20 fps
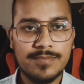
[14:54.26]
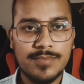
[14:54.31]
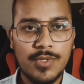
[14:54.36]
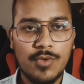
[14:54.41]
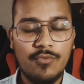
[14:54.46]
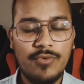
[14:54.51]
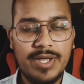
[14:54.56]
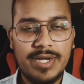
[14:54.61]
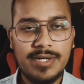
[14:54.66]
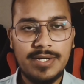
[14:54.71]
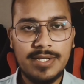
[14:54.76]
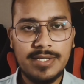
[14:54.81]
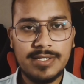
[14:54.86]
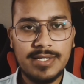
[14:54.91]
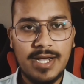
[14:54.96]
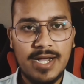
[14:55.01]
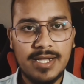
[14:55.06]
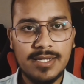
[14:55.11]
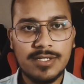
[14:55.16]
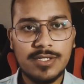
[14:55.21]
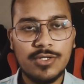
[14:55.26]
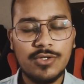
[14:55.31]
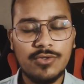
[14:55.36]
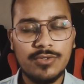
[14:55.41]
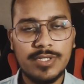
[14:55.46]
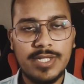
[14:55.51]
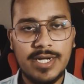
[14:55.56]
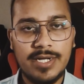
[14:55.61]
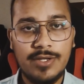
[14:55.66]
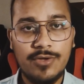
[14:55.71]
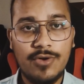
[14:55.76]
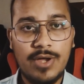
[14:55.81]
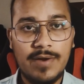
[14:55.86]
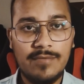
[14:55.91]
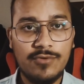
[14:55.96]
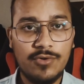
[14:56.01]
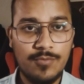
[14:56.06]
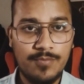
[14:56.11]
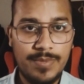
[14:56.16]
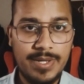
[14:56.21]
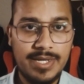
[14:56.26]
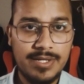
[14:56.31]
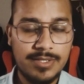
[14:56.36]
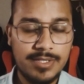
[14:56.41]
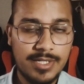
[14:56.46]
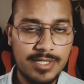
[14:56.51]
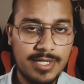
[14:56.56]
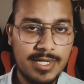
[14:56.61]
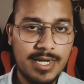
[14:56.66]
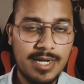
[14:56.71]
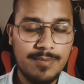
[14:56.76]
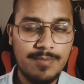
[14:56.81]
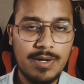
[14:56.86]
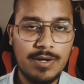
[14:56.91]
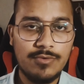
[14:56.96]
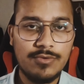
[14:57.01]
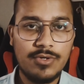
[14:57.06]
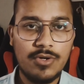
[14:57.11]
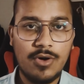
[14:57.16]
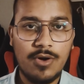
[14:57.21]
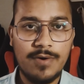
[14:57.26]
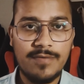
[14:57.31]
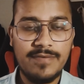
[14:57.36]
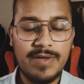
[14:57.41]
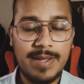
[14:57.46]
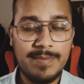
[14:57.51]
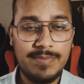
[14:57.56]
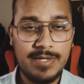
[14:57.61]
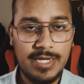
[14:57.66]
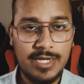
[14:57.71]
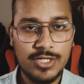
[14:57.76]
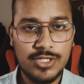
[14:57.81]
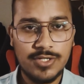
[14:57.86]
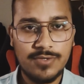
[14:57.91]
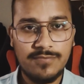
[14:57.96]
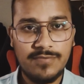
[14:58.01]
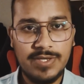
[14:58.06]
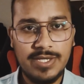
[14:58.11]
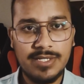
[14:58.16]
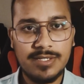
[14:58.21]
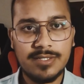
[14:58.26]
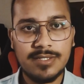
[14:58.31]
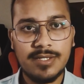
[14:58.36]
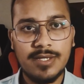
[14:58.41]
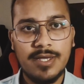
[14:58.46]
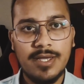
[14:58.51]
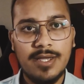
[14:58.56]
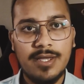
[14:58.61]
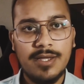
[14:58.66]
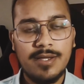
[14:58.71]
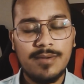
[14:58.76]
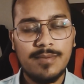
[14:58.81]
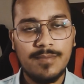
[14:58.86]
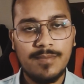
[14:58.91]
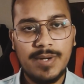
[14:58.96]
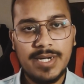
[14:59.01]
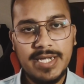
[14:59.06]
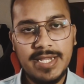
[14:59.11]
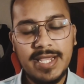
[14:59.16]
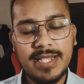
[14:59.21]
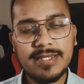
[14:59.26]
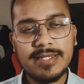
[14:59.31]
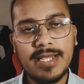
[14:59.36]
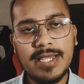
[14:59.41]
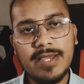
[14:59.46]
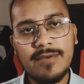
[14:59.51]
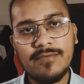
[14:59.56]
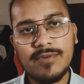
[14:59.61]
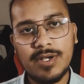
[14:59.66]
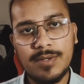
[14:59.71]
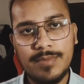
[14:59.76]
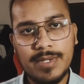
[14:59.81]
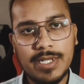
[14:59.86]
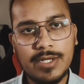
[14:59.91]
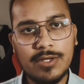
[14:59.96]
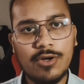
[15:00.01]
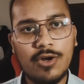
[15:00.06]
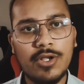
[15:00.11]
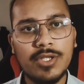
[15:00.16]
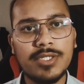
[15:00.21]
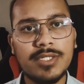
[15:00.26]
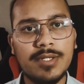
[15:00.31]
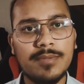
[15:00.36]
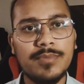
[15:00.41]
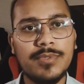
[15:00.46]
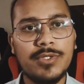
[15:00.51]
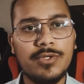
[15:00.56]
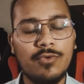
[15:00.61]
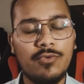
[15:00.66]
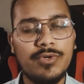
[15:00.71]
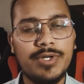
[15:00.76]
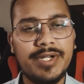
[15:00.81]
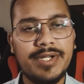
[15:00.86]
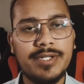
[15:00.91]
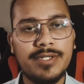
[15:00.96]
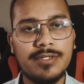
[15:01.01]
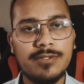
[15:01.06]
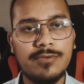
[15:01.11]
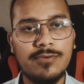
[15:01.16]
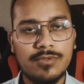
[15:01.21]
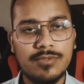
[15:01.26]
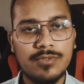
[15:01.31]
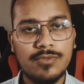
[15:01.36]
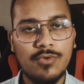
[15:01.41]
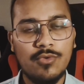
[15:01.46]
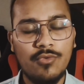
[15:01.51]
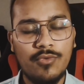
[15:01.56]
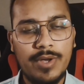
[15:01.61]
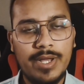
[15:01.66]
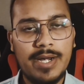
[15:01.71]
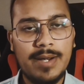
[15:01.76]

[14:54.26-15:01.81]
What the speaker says: where it is asked that you have to pay a certain amount of application fees. But yes, I have come across some students who were